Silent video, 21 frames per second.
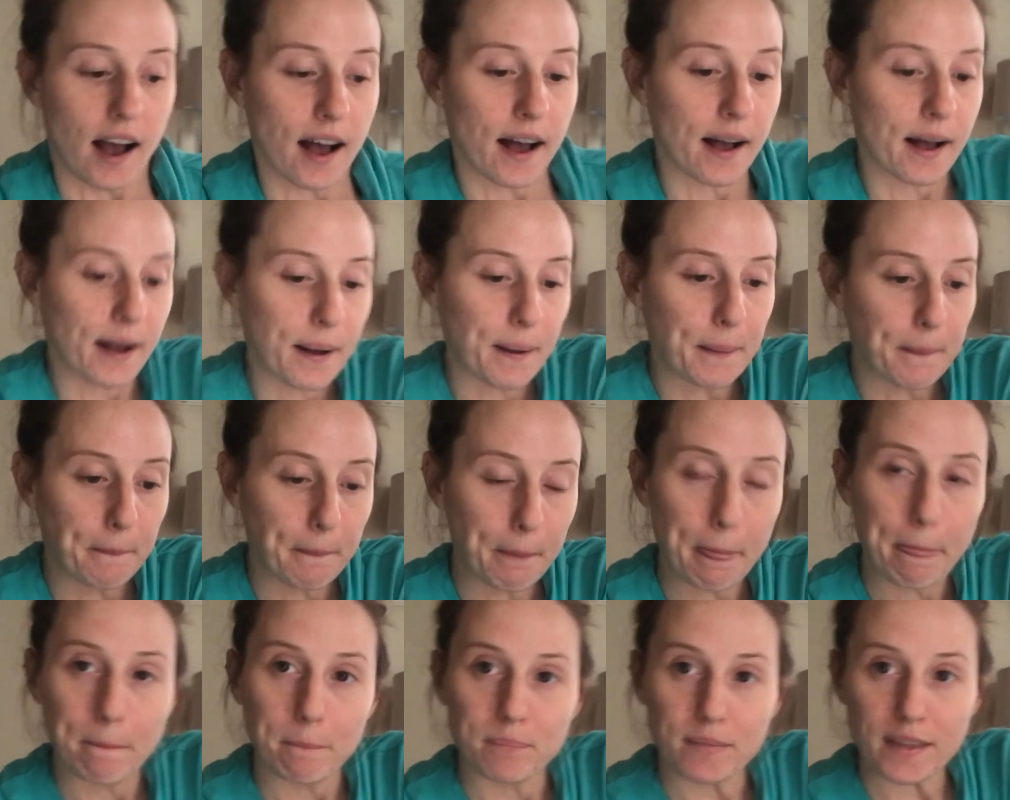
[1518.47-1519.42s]

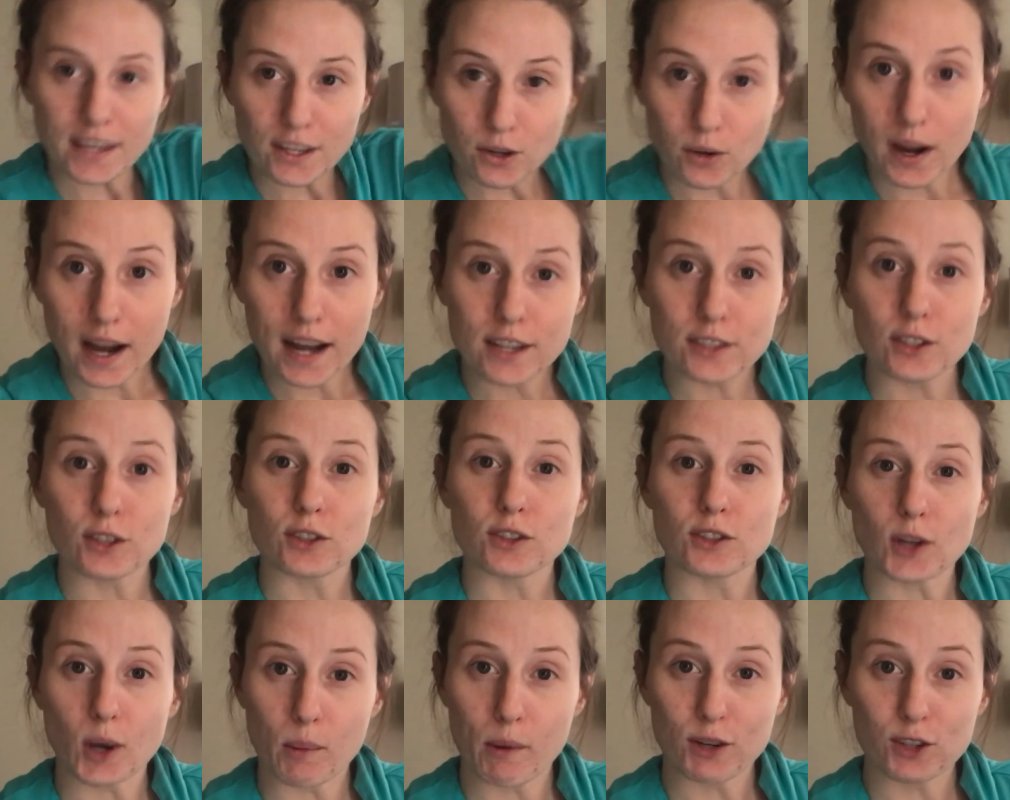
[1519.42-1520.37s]
Um, thank you guys
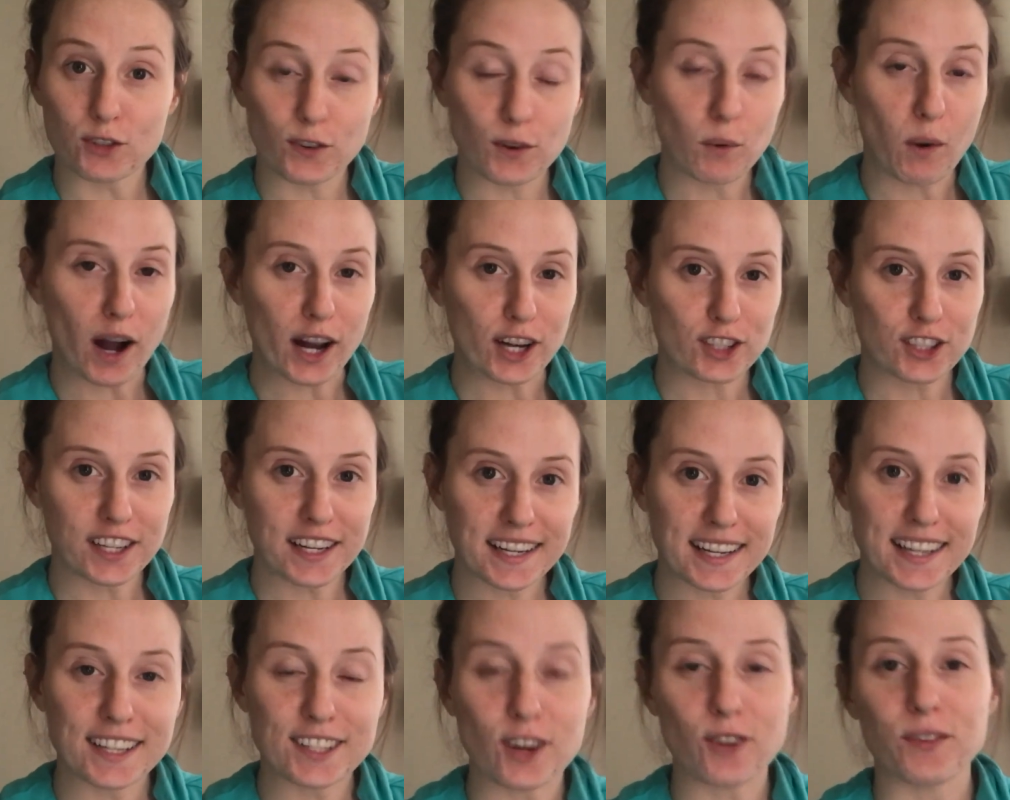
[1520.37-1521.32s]
so much for
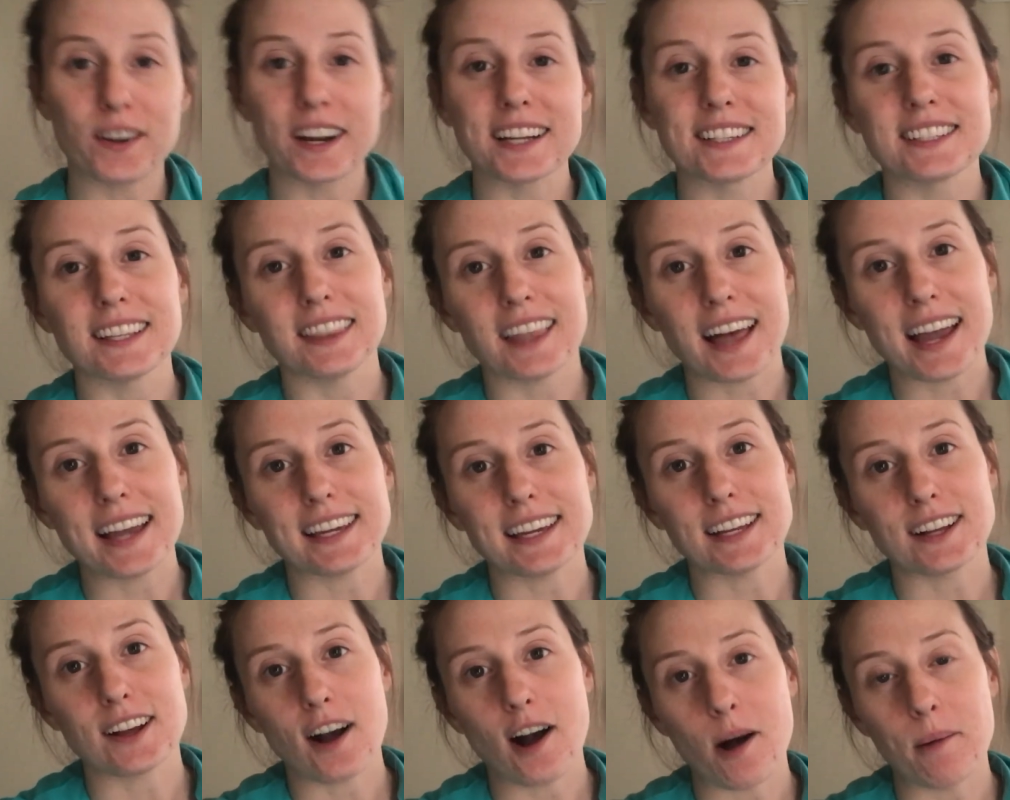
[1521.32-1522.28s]
watching. Don't forget to like
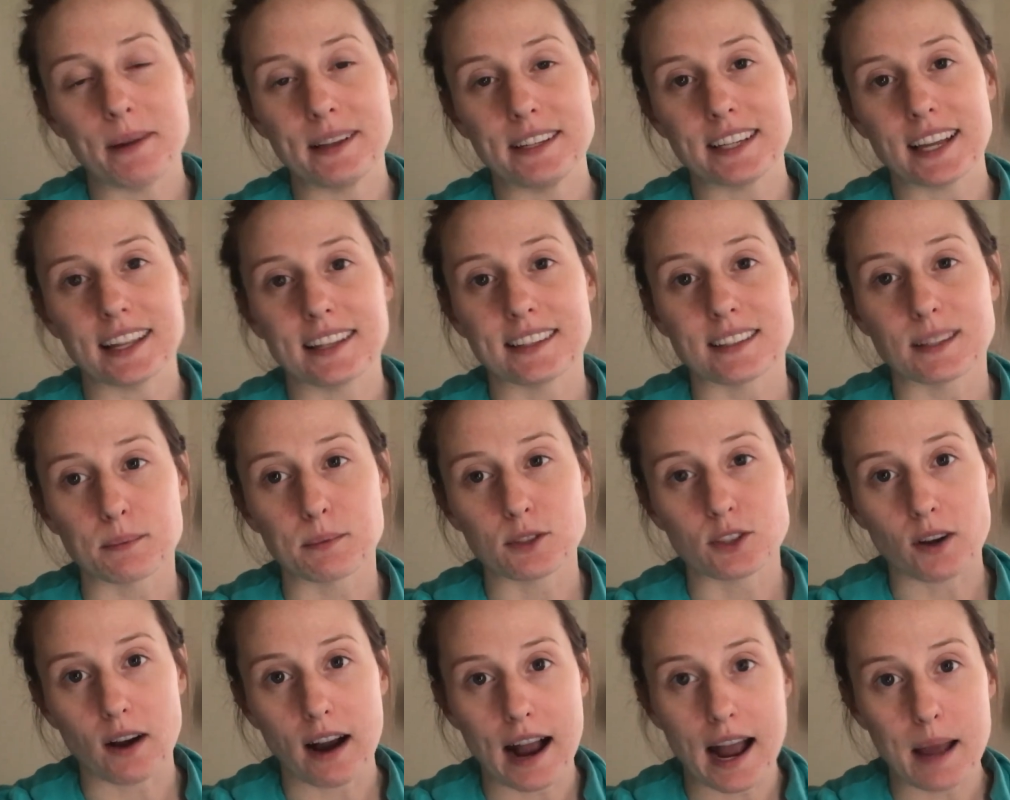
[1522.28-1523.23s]
and comment and
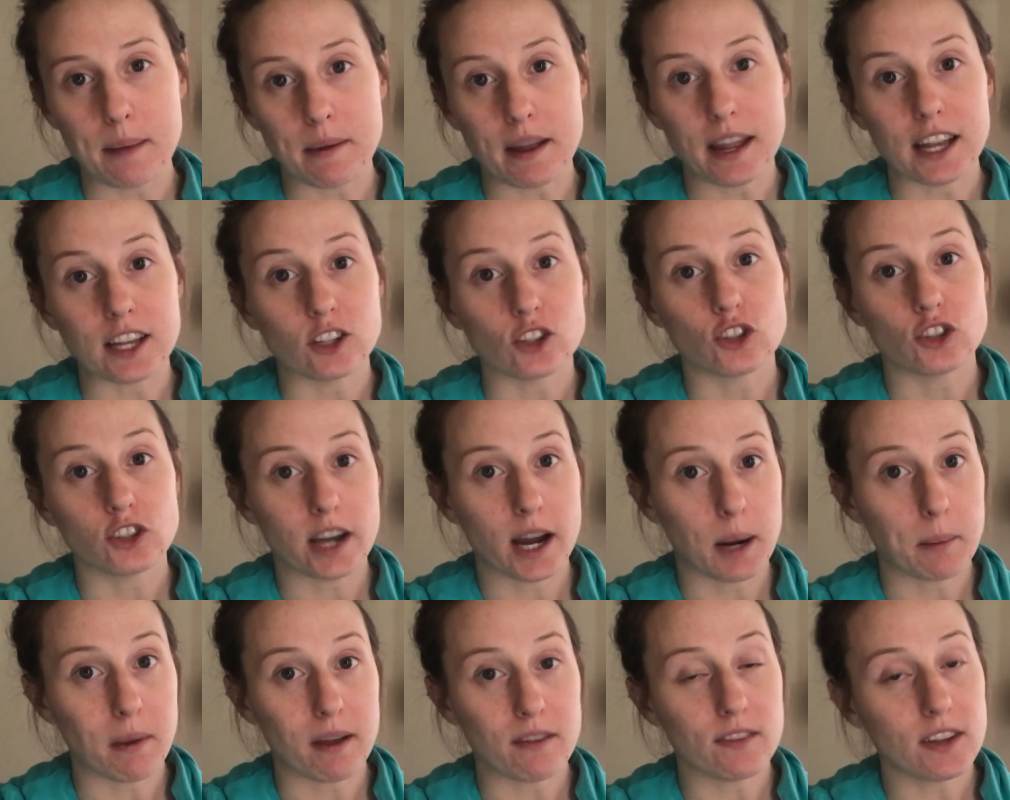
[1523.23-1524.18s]
subscribe and
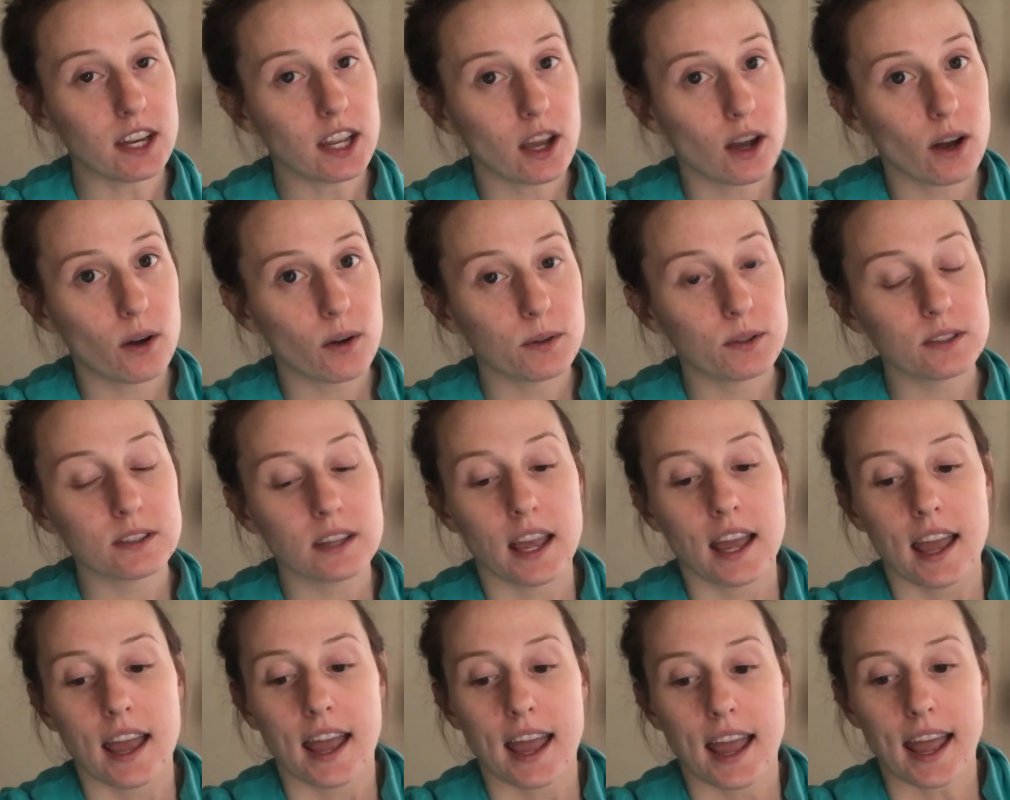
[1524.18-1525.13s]
share my videos.
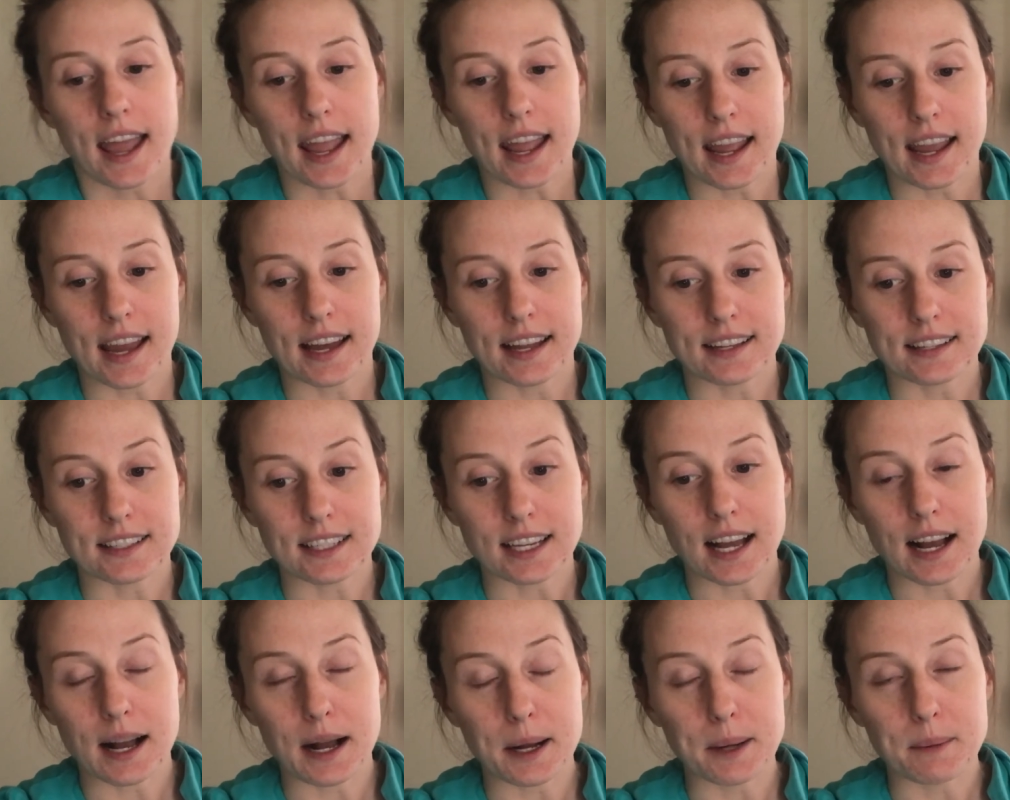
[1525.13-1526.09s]
And
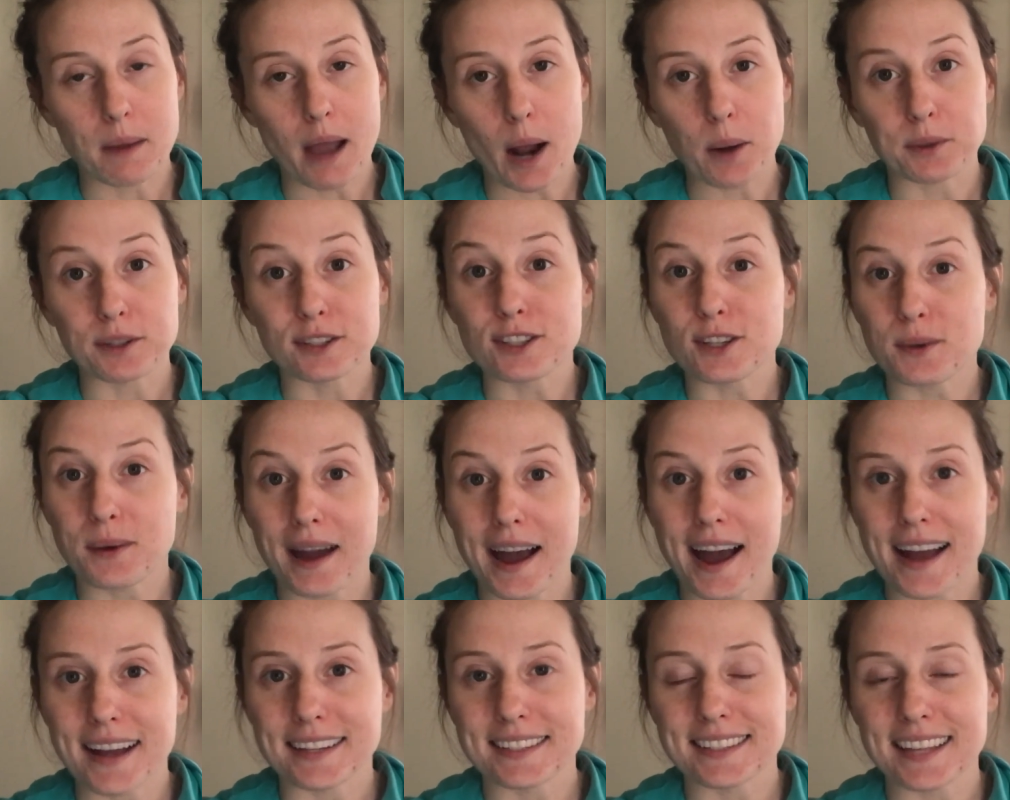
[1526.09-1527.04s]
um, I will see you
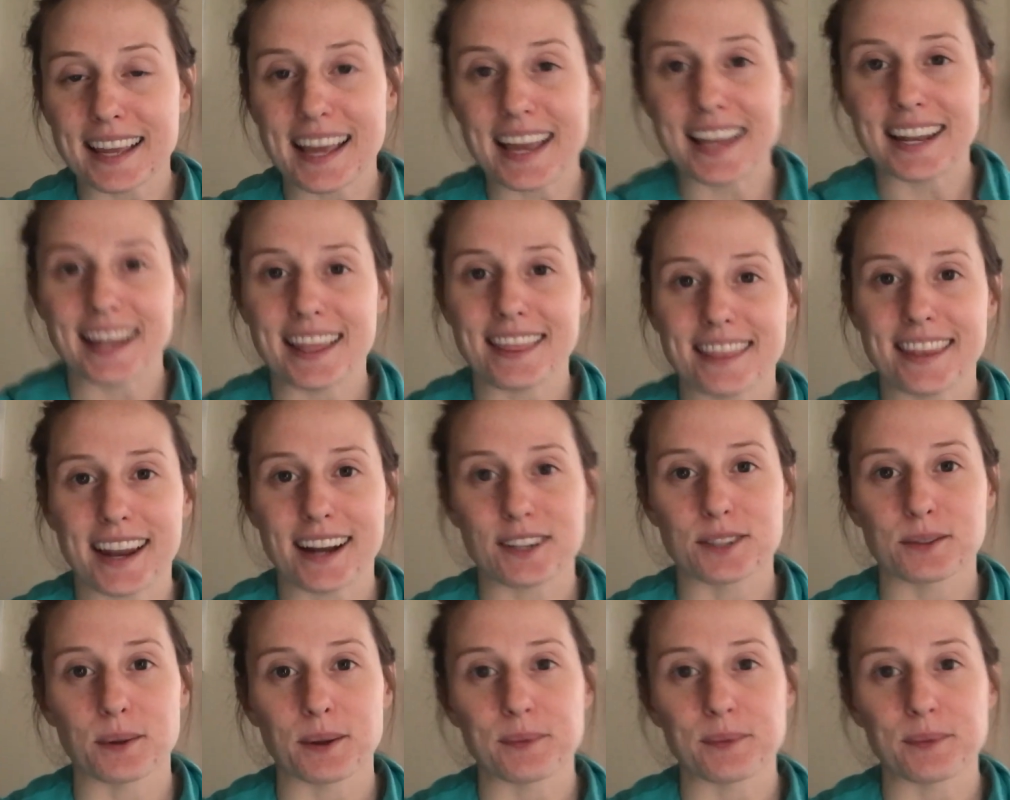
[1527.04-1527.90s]
guys in the next